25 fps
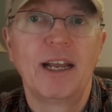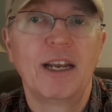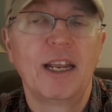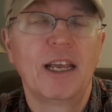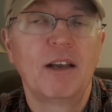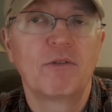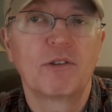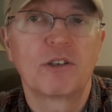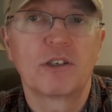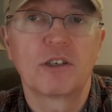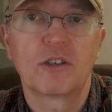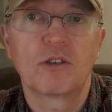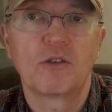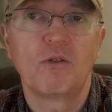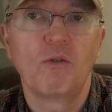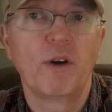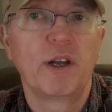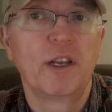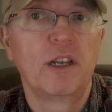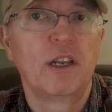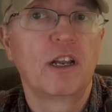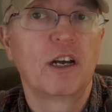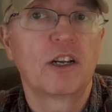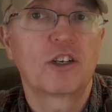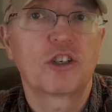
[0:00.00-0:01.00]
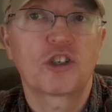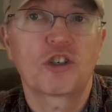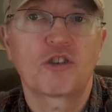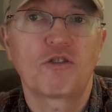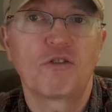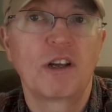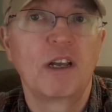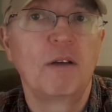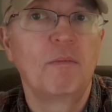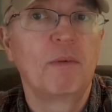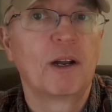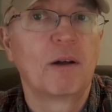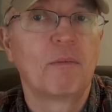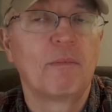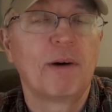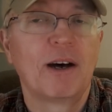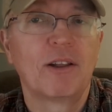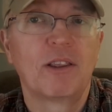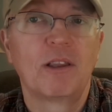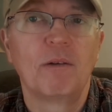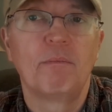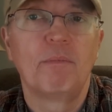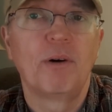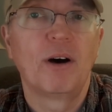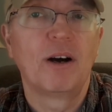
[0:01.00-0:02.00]
and he was just going nuts screaming
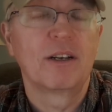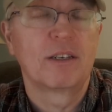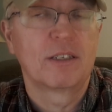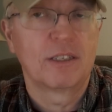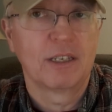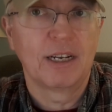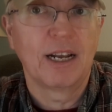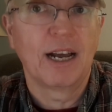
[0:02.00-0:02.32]
about the bugs,